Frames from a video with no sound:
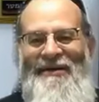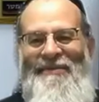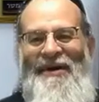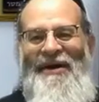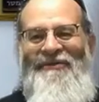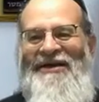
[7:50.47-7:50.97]

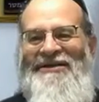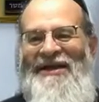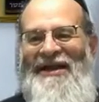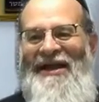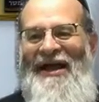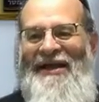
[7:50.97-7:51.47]
but a
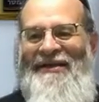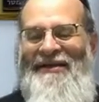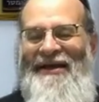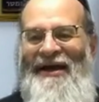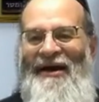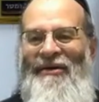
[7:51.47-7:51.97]
fascinating
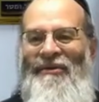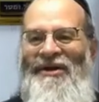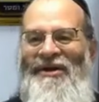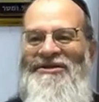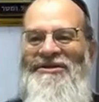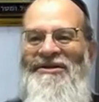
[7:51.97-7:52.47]
idea
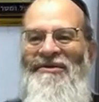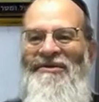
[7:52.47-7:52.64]
which